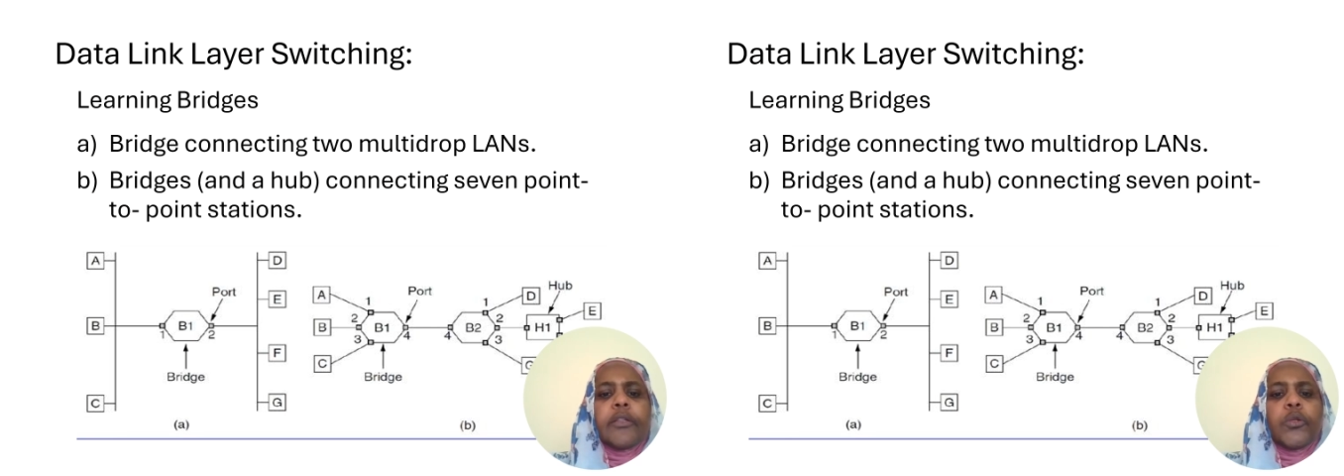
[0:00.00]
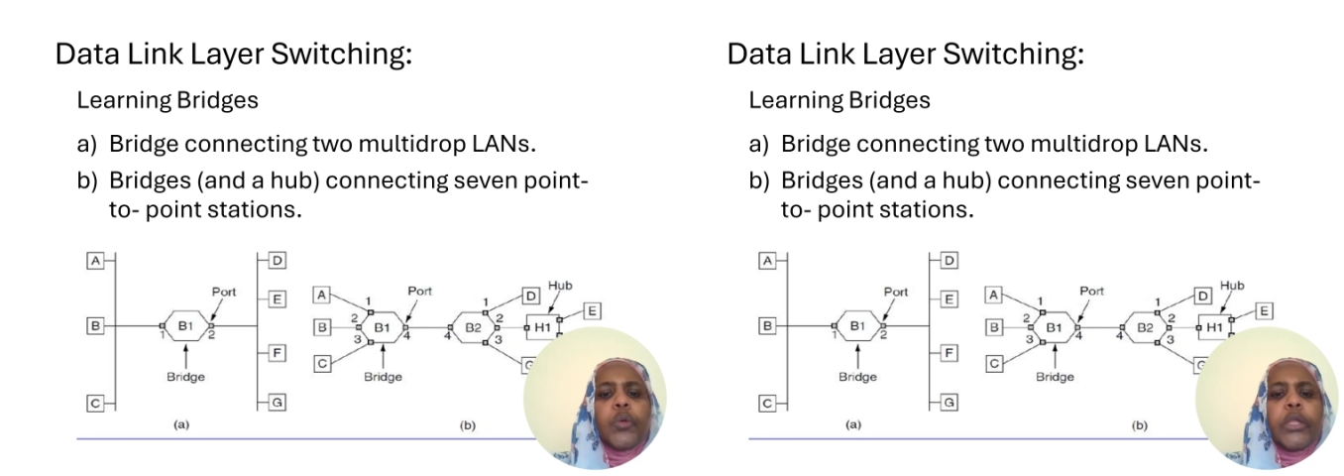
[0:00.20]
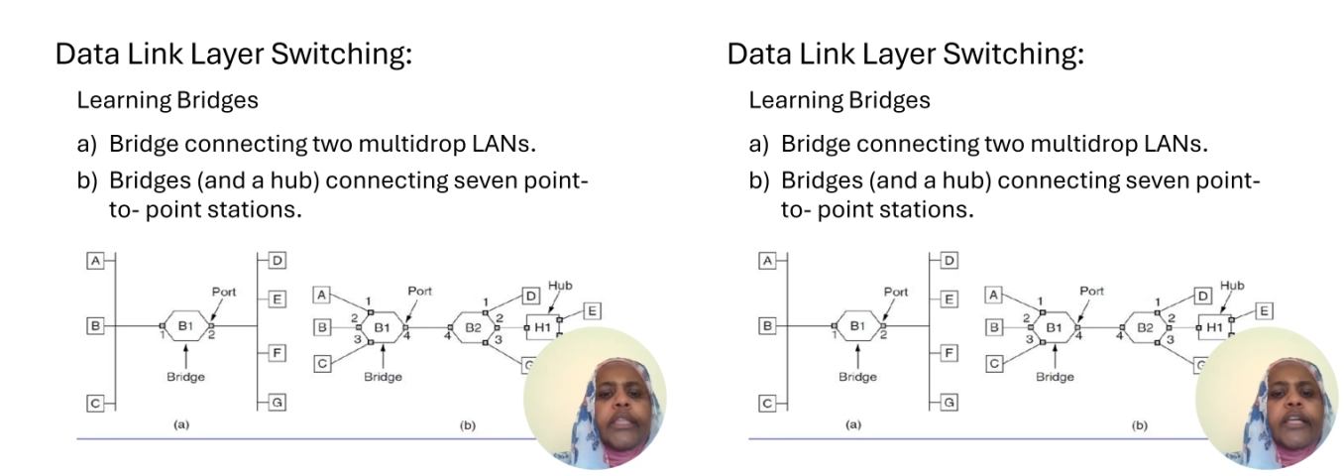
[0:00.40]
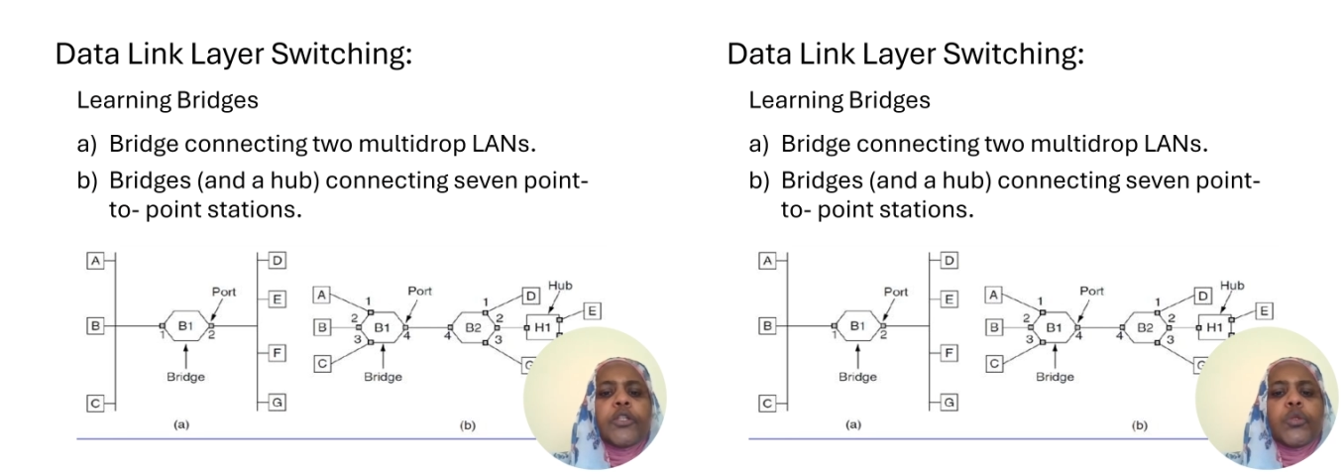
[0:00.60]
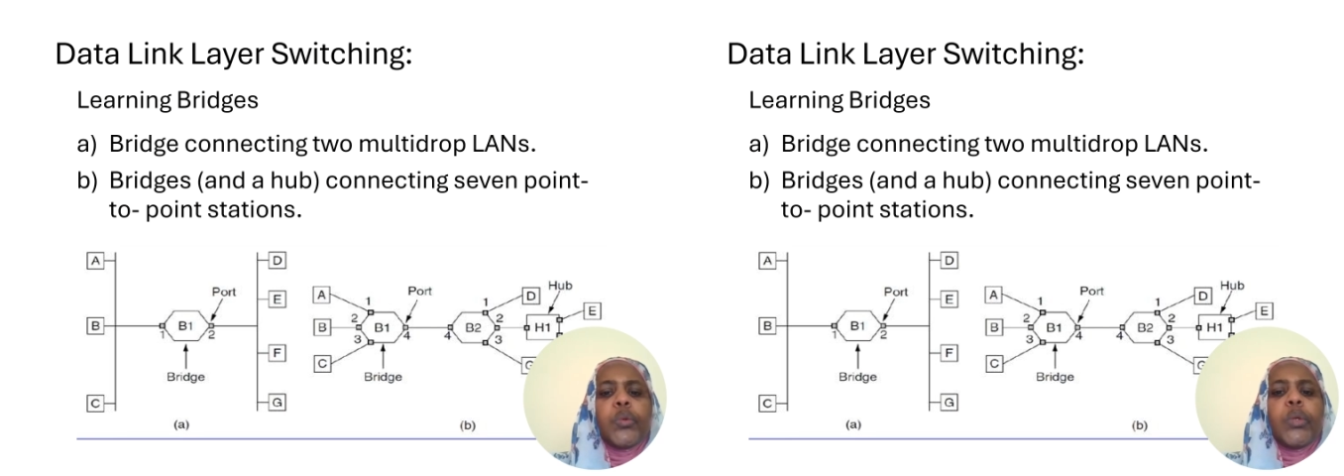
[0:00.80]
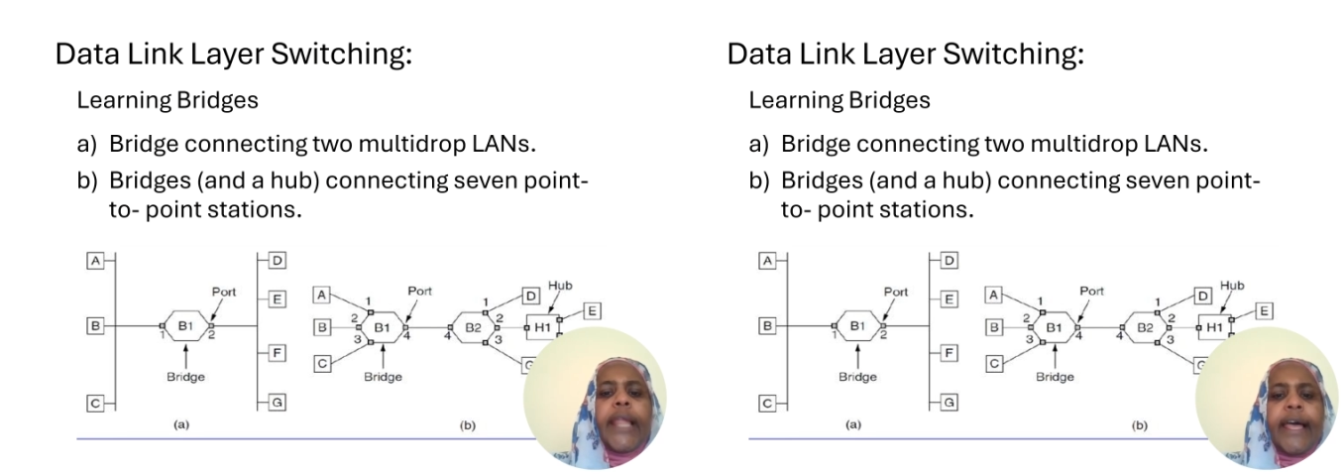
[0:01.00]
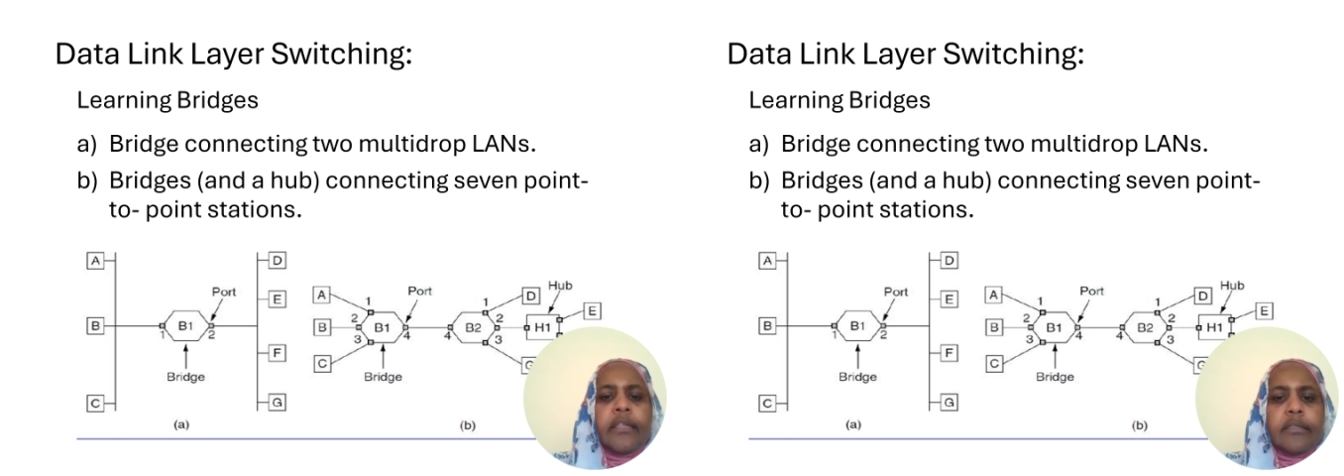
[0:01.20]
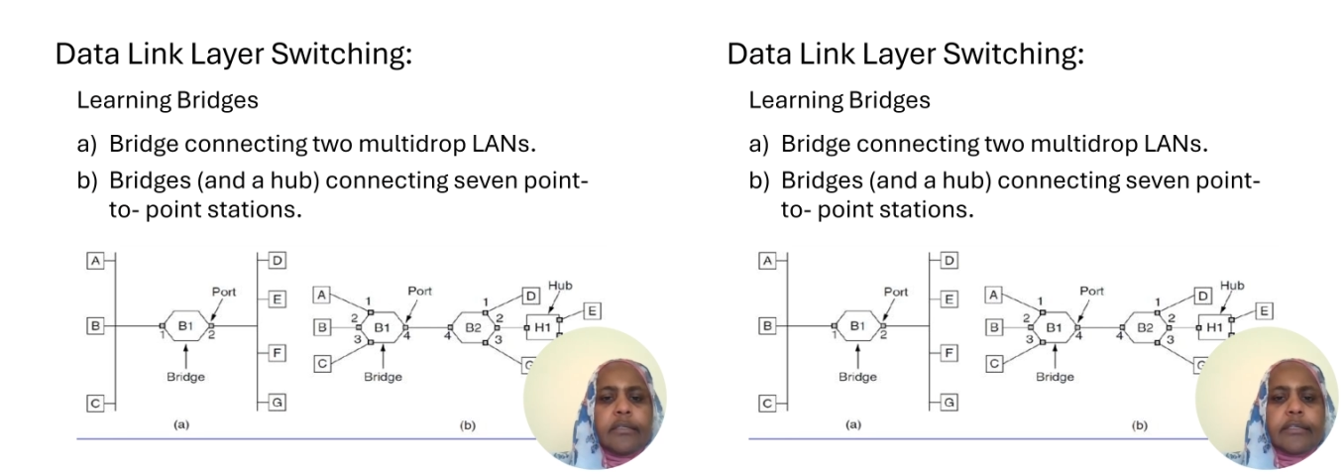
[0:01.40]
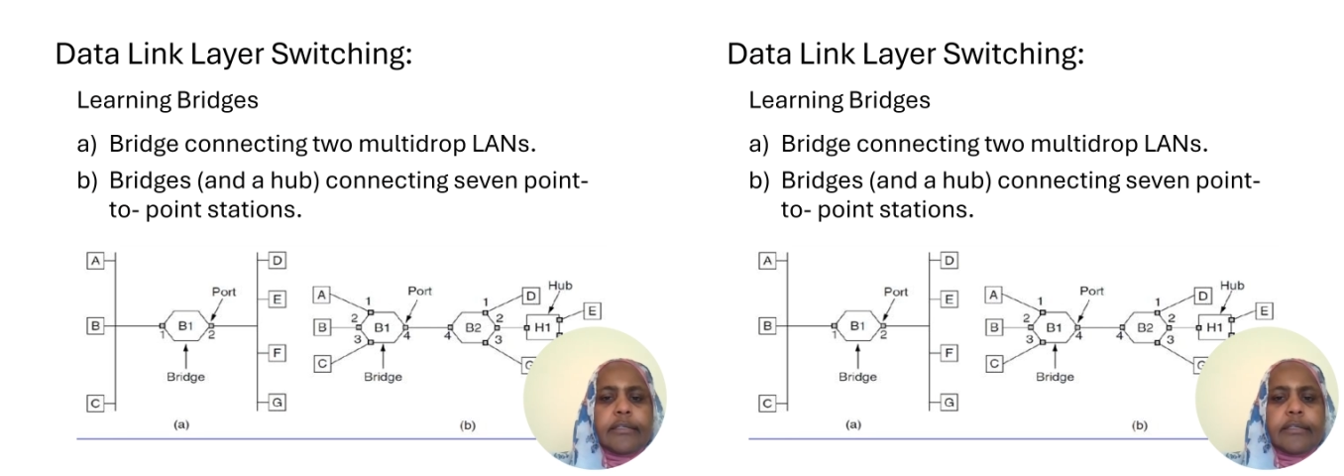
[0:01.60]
to connect two LANs